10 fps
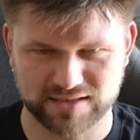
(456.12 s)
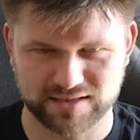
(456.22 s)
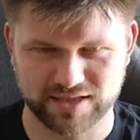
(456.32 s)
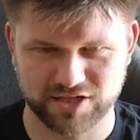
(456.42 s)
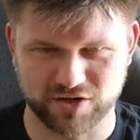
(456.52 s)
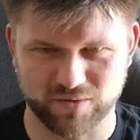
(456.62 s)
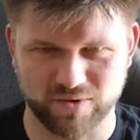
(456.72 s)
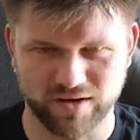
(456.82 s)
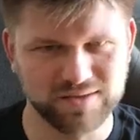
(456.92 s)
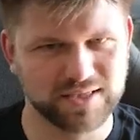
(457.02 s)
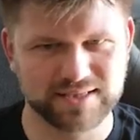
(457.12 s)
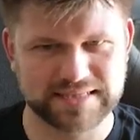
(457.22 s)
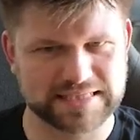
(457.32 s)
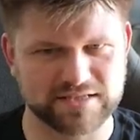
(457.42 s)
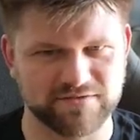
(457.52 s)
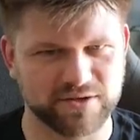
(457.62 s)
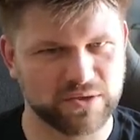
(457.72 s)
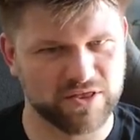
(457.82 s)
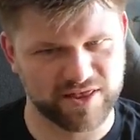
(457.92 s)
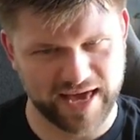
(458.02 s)
you know what? It doesn't
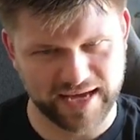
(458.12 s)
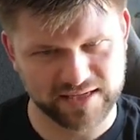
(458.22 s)
feel that